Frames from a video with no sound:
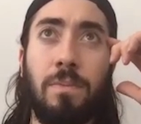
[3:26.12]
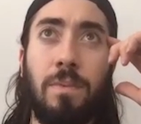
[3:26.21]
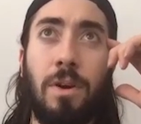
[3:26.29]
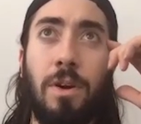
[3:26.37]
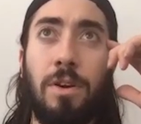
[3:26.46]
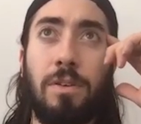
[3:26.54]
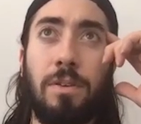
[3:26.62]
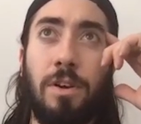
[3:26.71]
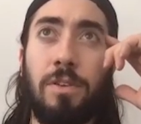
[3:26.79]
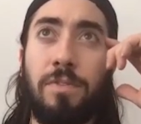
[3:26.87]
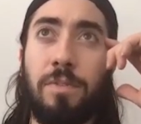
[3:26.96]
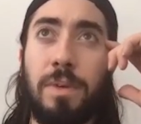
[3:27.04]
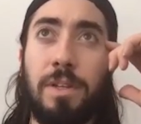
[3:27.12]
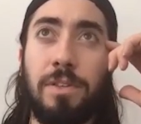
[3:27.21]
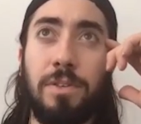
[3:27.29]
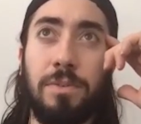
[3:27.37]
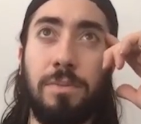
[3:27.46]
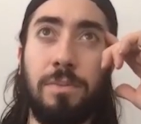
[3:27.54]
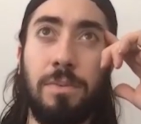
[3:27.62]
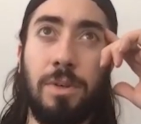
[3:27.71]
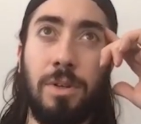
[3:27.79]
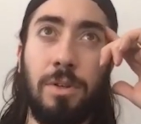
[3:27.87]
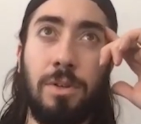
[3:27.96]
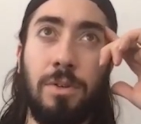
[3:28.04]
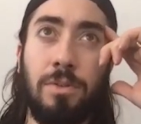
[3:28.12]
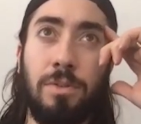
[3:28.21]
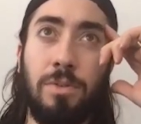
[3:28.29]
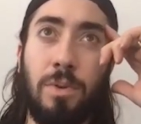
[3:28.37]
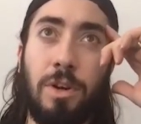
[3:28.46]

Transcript: hard hard for me to to